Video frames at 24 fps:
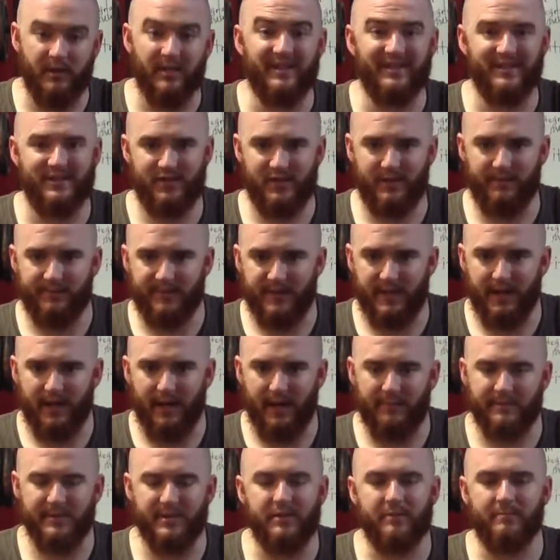
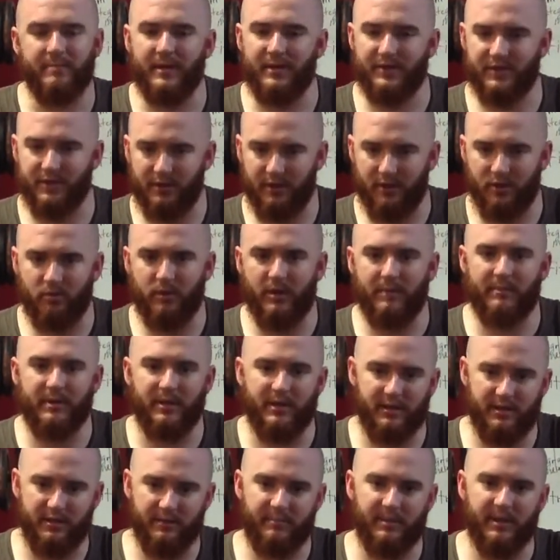Sometimes it depends on the equipment.
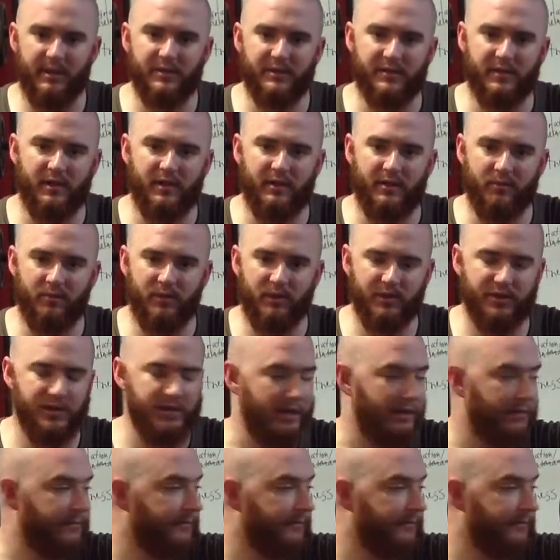It depends on the wheelchair.